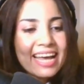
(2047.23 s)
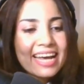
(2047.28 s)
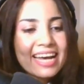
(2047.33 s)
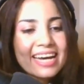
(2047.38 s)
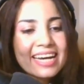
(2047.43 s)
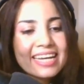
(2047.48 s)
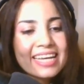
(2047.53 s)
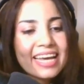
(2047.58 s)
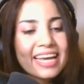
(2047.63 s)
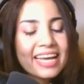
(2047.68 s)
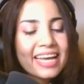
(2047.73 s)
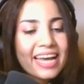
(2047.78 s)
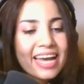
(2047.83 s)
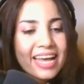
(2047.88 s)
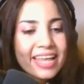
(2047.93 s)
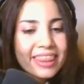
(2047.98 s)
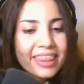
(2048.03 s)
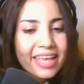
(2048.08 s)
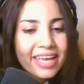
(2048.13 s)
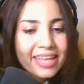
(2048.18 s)
Okay,
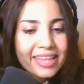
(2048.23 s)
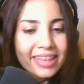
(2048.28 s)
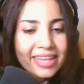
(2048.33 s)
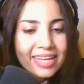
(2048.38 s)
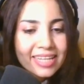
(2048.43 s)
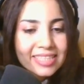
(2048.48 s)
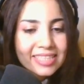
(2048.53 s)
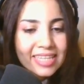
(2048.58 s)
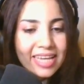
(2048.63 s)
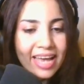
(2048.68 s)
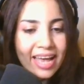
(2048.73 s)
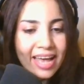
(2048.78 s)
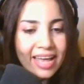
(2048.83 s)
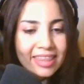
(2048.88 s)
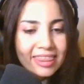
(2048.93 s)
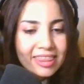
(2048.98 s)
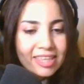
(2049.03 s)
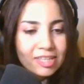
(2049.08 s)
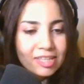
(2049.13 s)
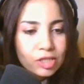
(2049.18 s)
and then let's
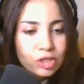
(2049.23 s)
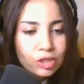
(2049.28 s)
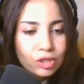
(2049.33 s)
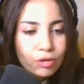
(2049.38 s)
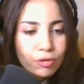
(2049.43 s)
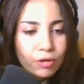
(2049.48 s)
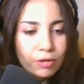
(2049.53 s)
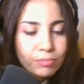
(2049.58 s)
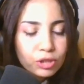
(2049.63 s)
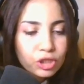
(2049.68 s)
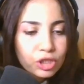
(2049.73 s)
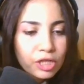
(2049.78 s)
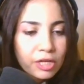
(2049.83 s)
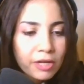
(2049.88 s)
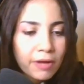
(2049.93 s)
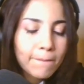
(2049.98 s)
add the description.